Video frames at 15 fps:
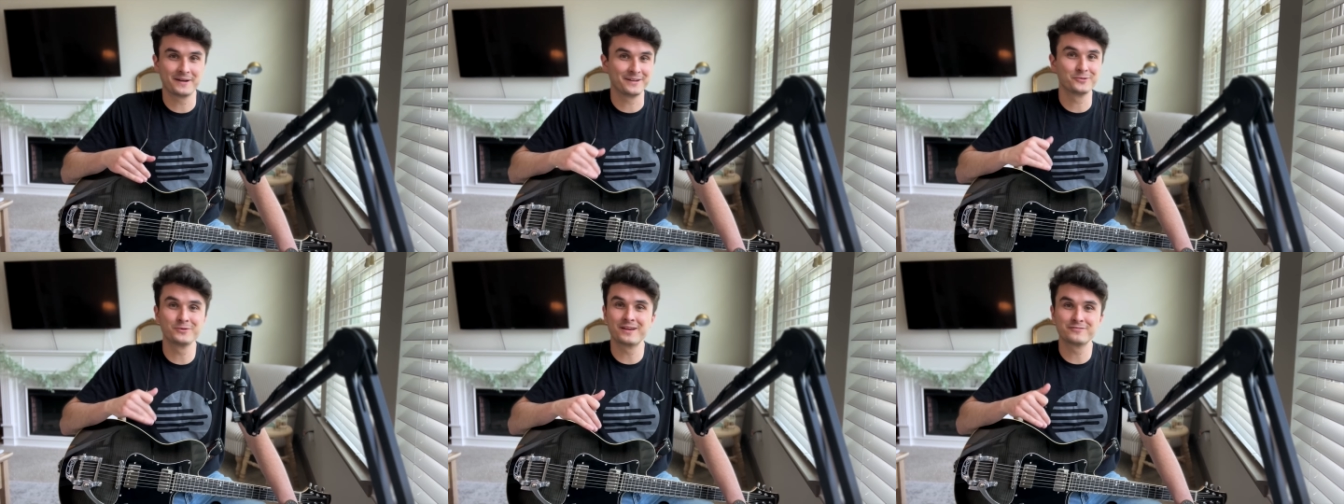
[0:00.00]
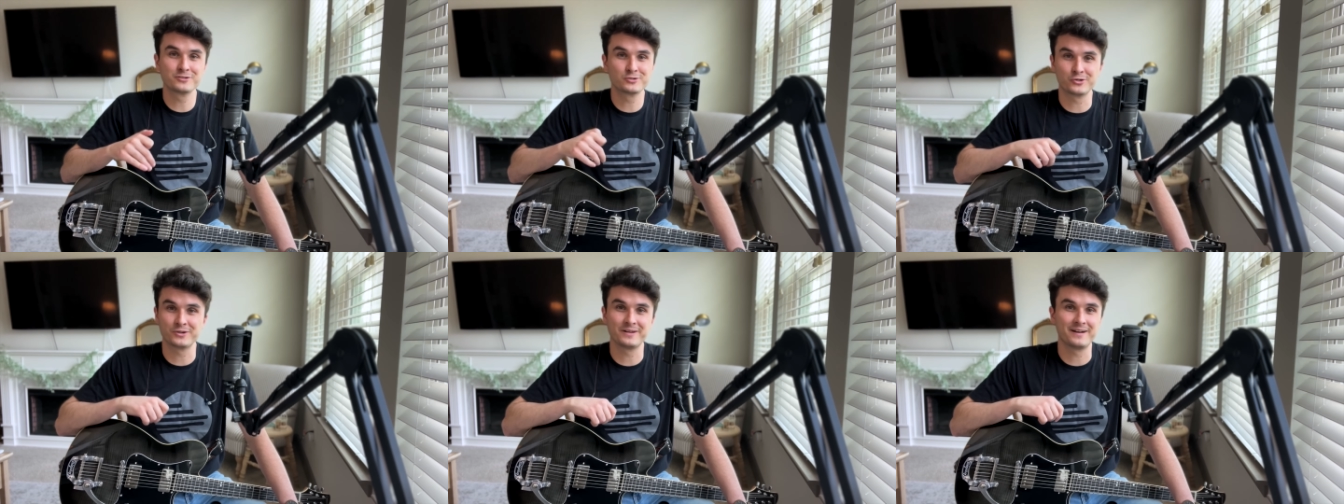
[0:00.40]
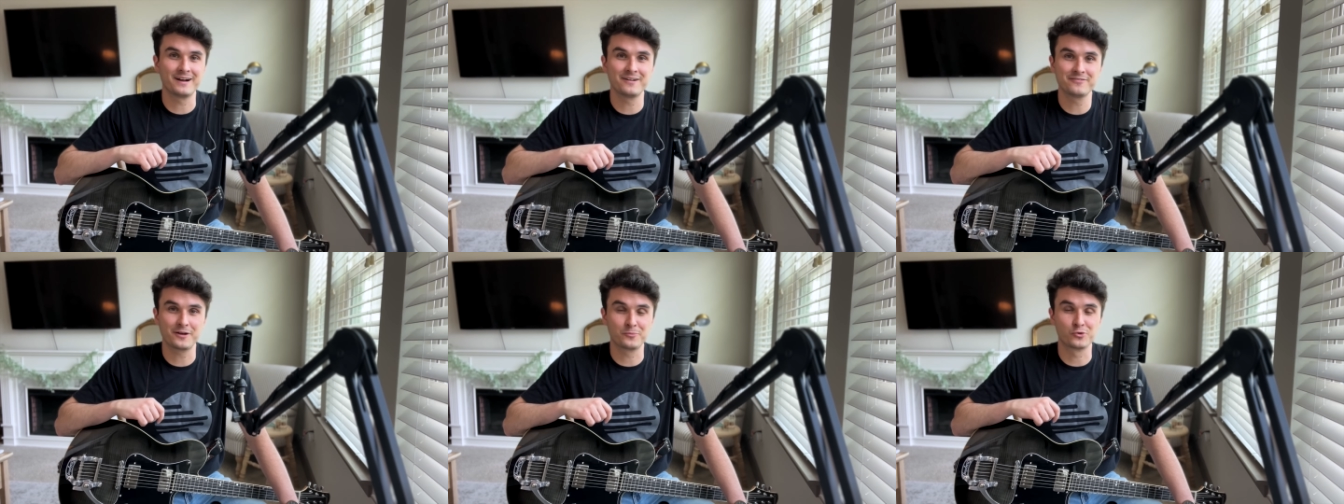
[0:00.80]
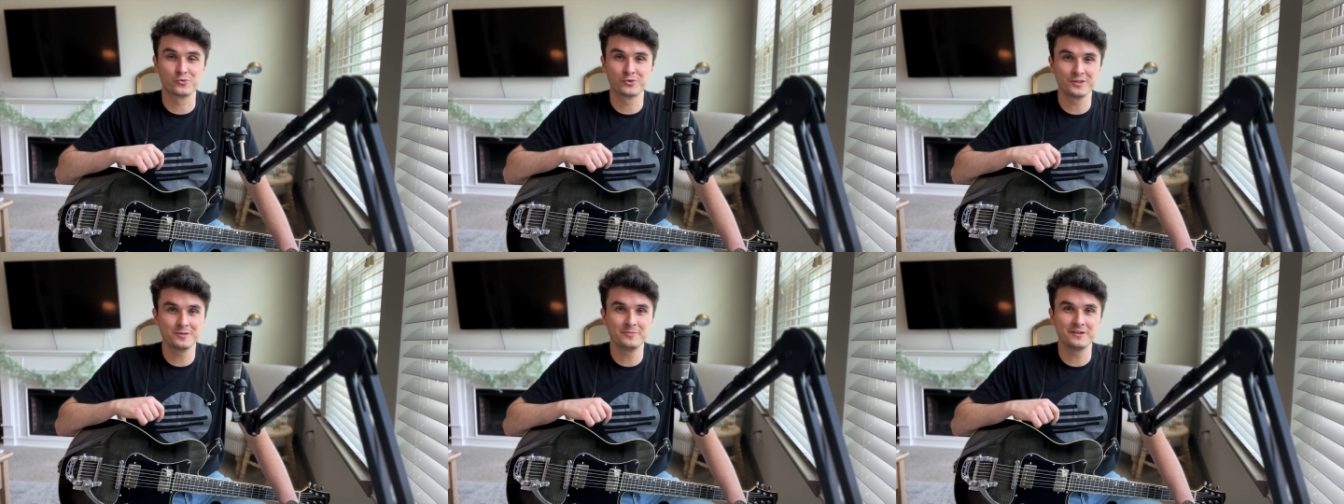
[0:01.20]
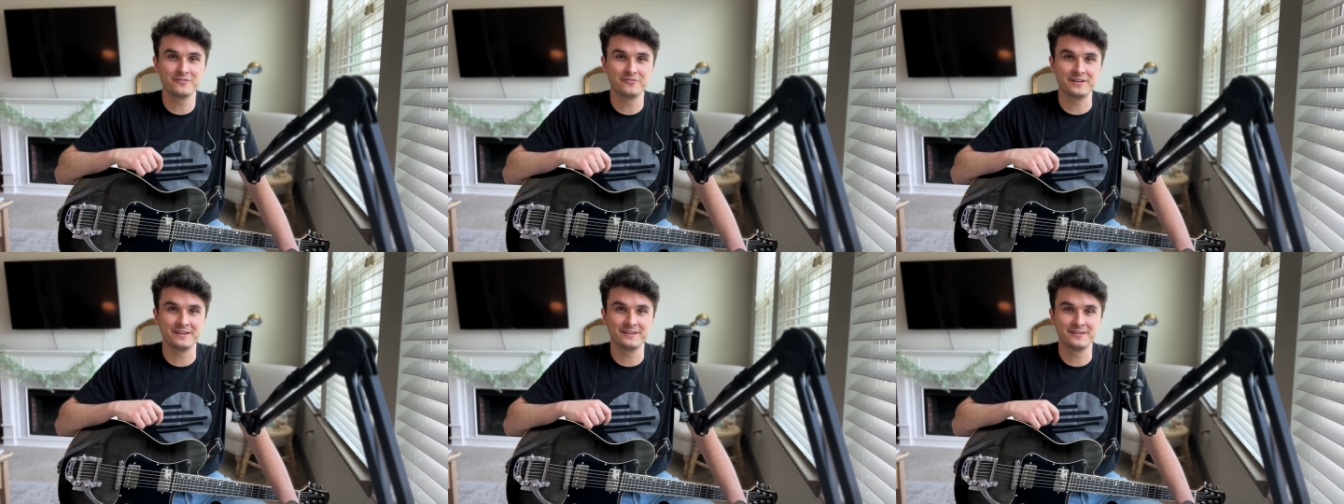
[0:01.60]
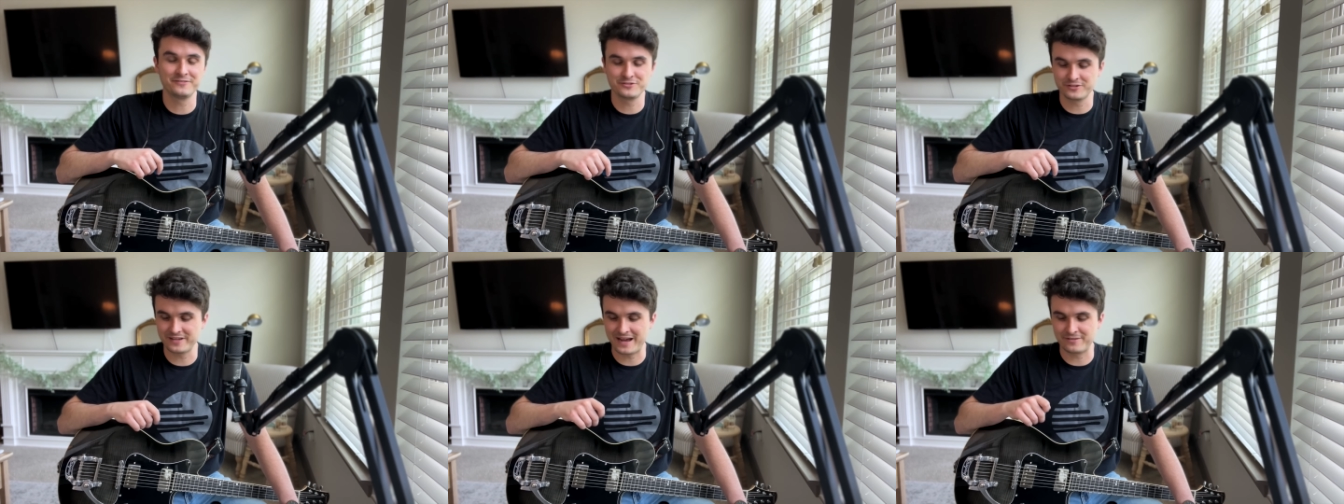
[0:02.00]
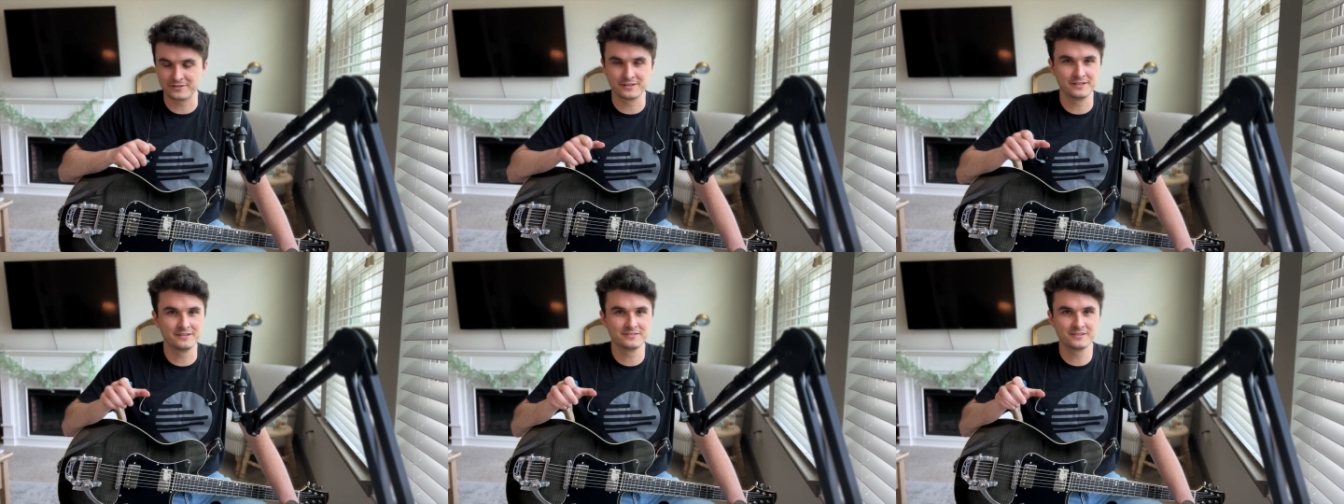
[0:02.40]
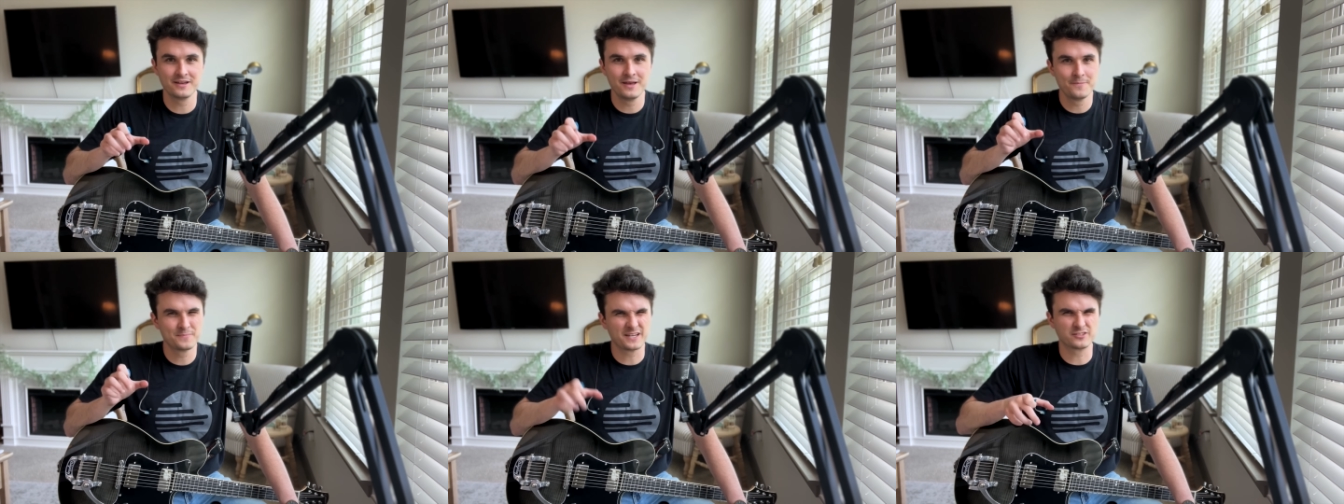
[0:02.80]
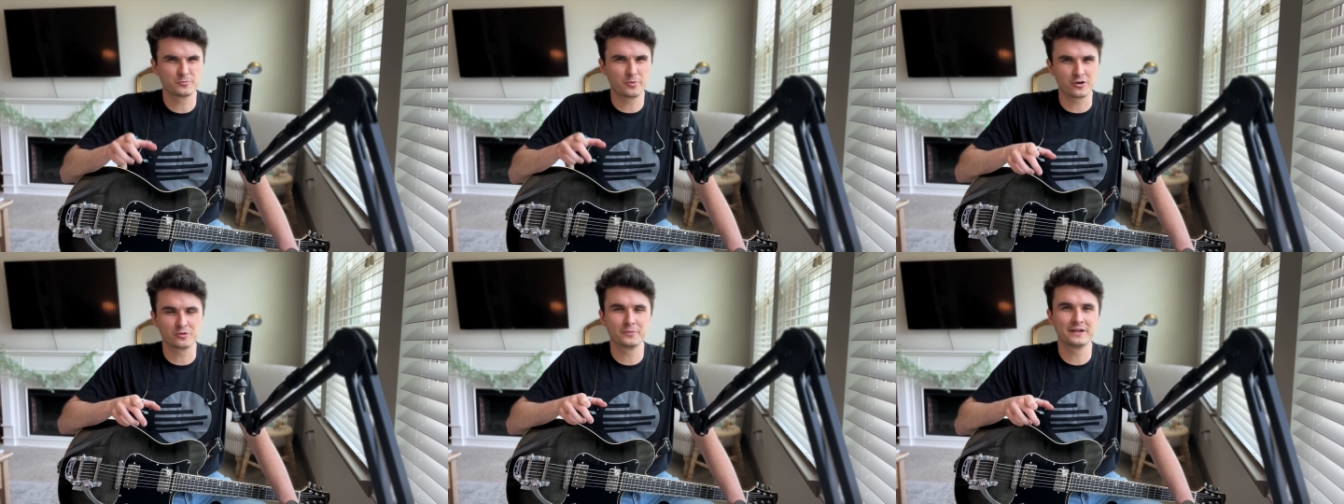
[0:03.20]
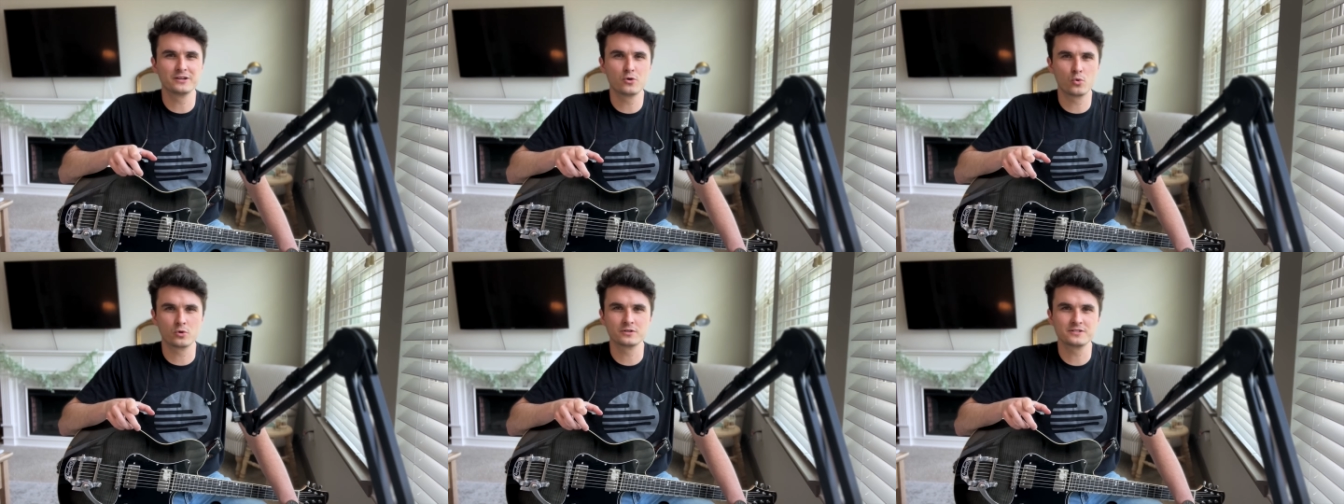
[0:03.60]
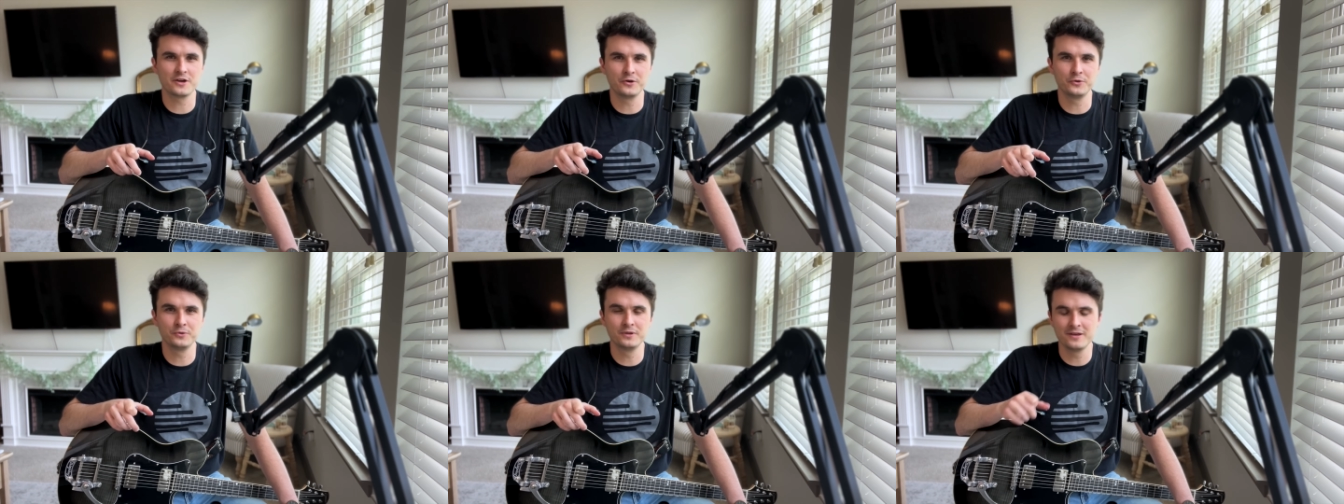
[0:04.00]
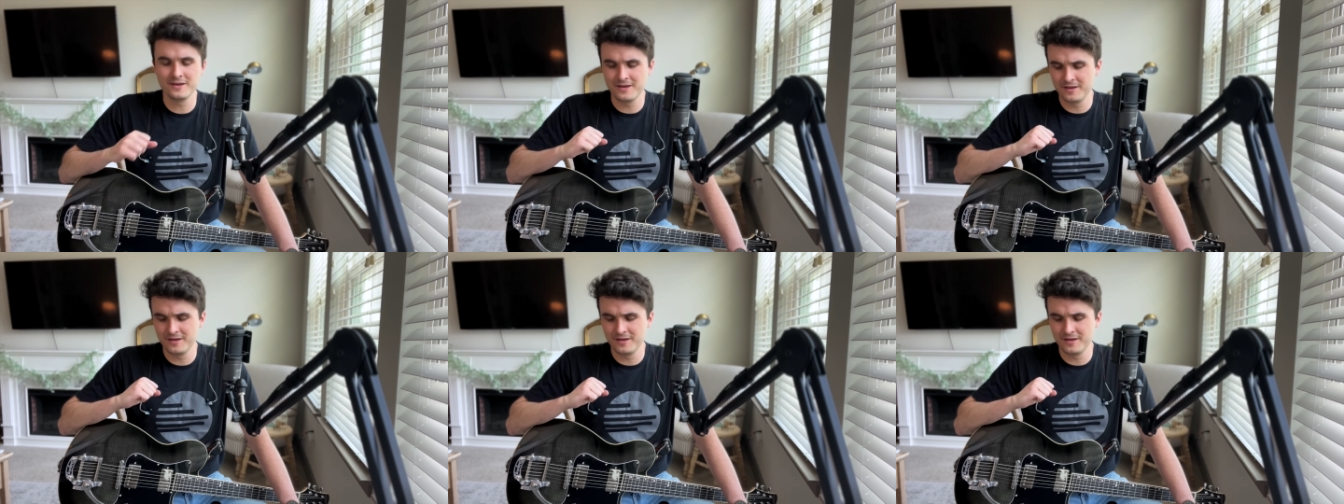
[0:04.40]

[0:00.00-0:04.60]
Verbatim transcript: I don't ever turn it off. I'm a really big fan of just having this as a part of my core tone.